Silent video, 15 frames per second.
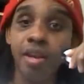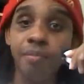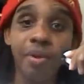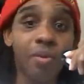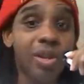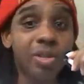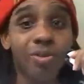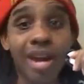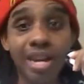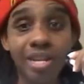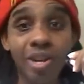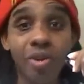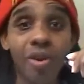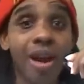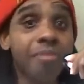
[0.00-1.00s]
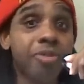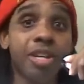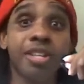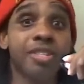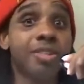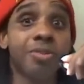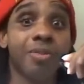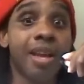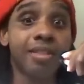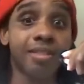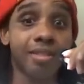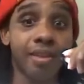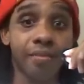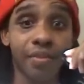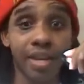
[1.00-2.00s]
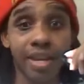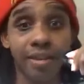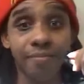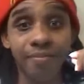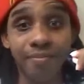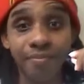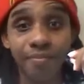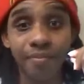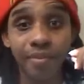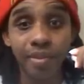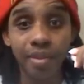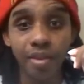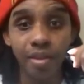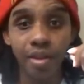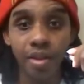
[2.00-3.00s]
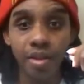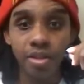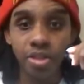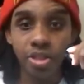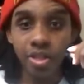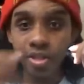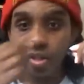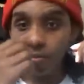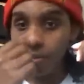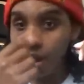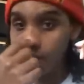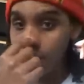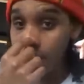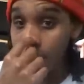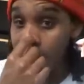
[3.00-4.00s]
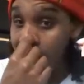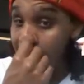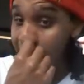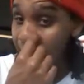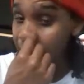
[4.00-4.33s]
But what do I know? I'm just a wrestling fan. Should the Money in the